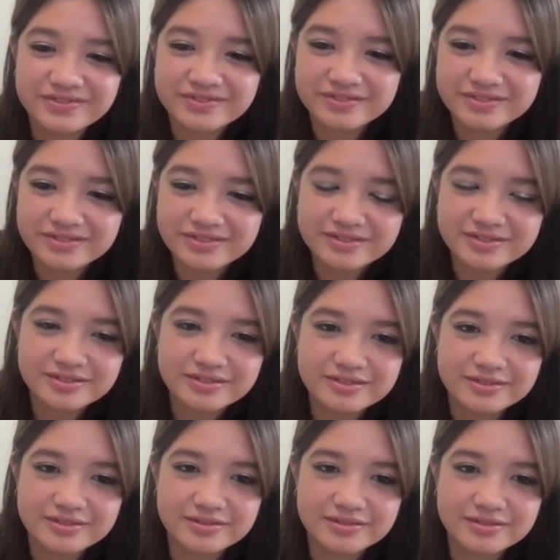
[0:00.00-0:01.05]
Are you a big Frozen
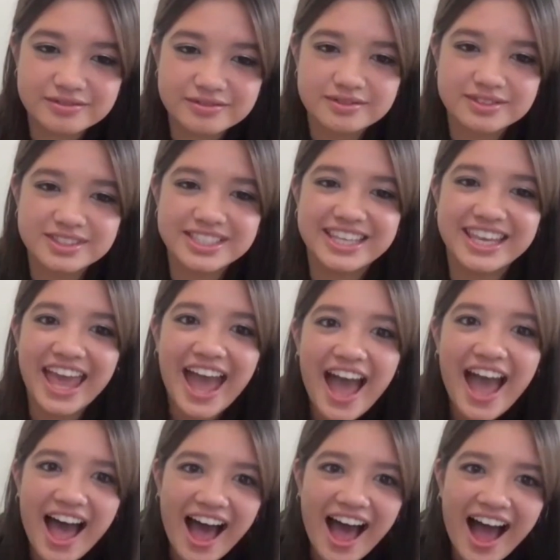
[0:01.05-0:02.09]
fan?
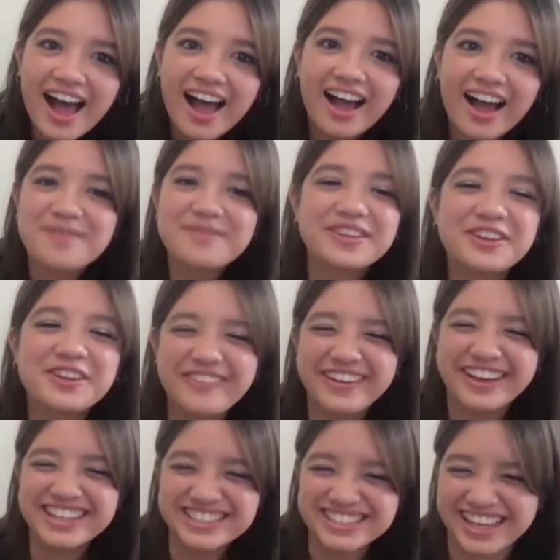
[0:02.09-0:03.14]
Yeah. I mean, who
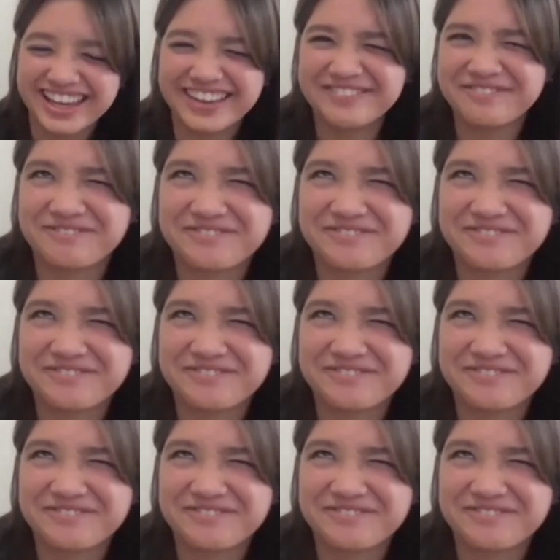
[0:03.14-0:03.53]
isn't?